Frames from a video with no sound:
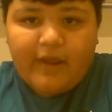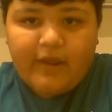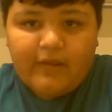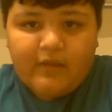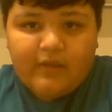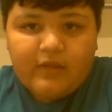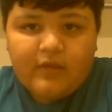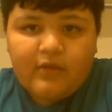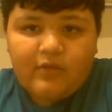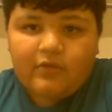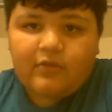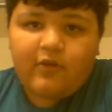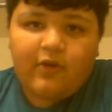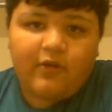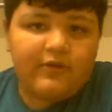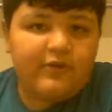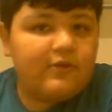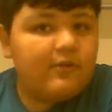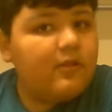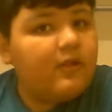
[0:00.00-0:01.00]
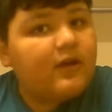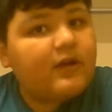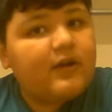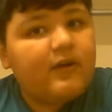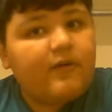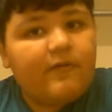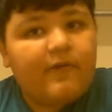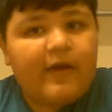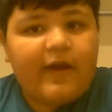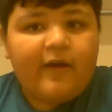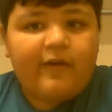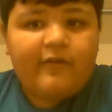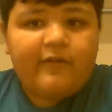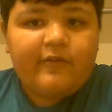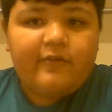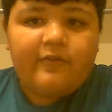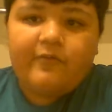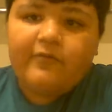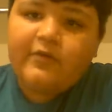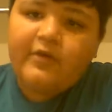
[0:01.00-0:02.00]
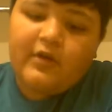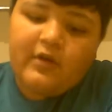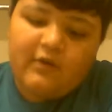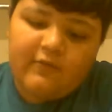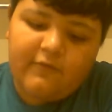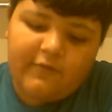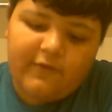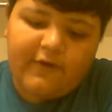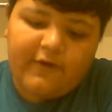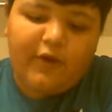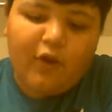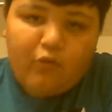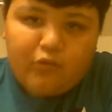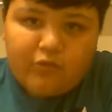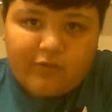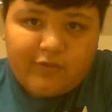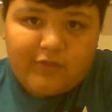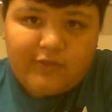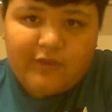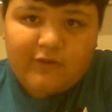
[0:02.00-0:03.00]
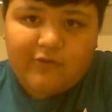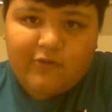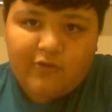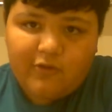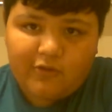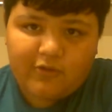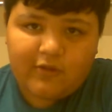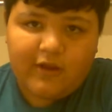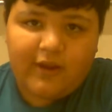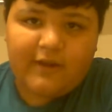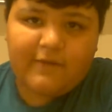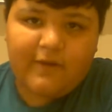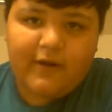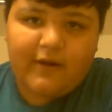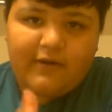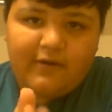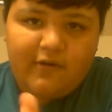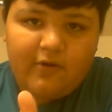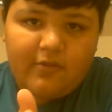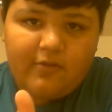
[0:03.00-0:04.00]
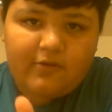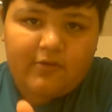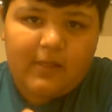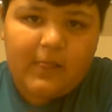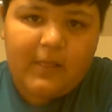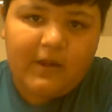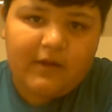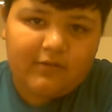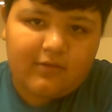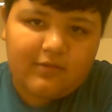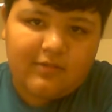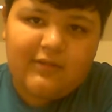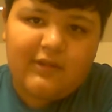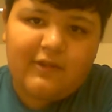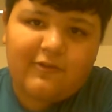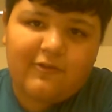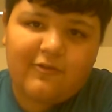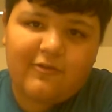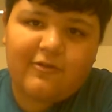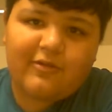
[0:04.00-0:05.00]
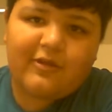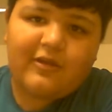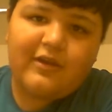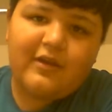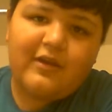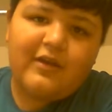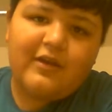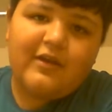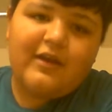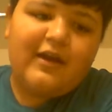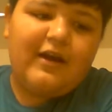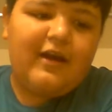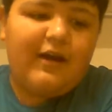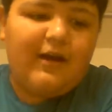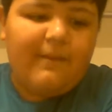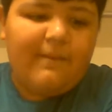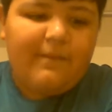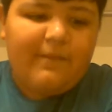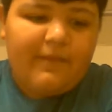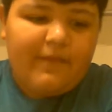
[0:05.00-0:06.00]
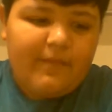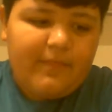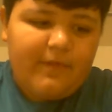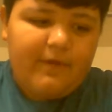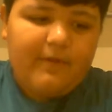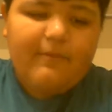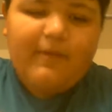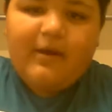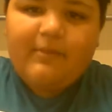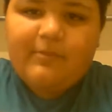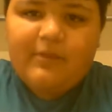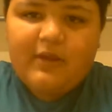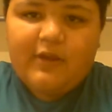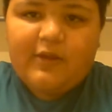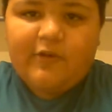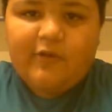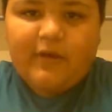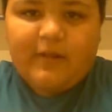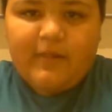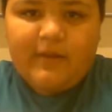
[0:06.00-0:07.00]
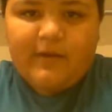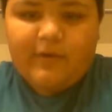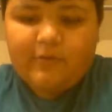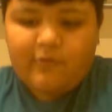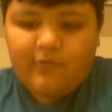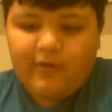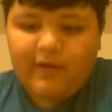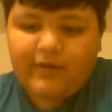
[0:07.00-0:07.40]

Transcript: So you look around for no snitchers, and I know there's a lot of snitchers um, there might be in your class, alright?